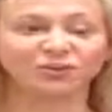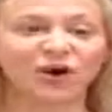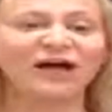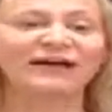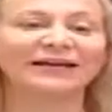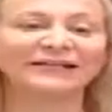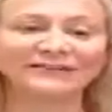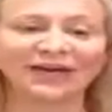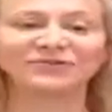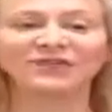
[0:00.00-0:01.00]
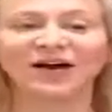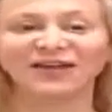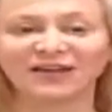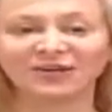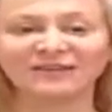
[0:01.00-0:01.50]
One is
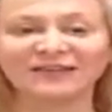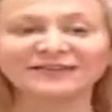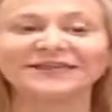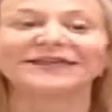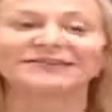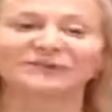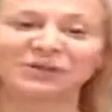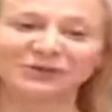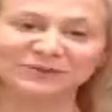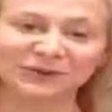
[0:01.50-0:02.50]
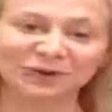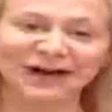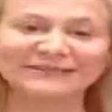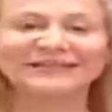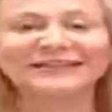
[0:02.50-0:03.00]
self-diagnosis, sometimes
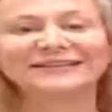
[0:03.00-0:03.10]
correct,